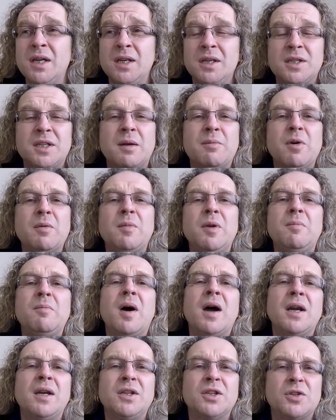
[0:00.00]
Some of my
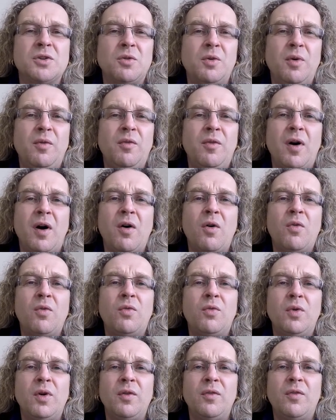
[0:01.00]
mates are
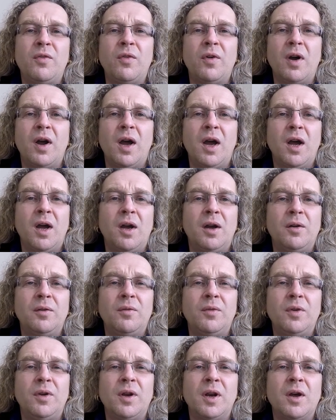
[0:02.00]
involved with,
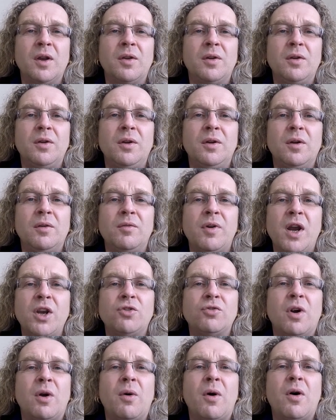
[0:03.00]
you know, the
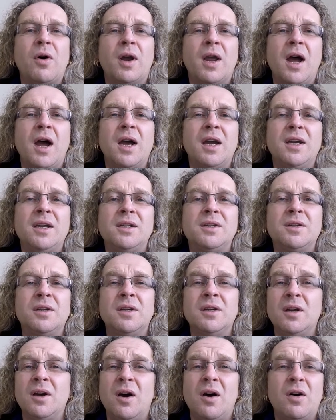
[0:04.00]
retro arcade
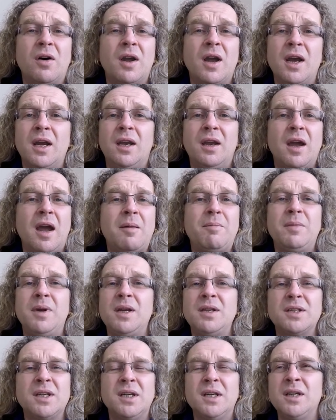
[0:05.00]

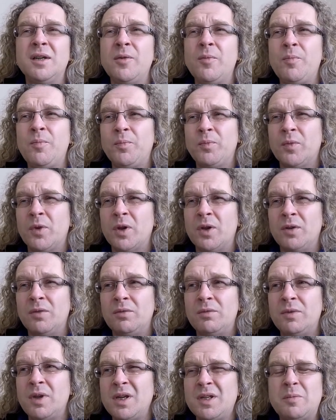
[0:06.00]
cabinets.
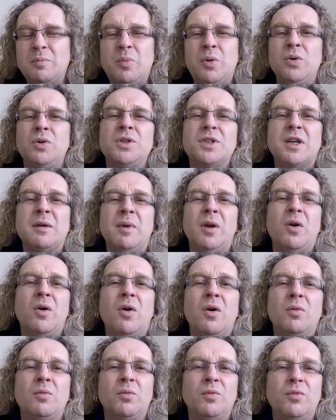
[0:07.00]
Let's put something
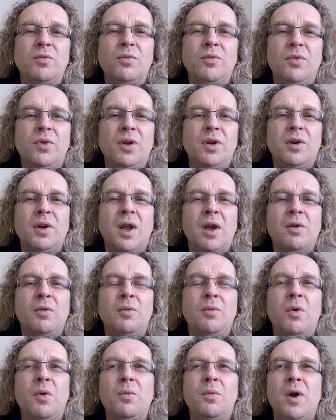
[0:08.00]
on, you know,
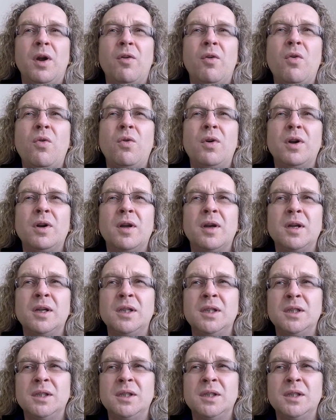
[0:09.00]
what we're all going to,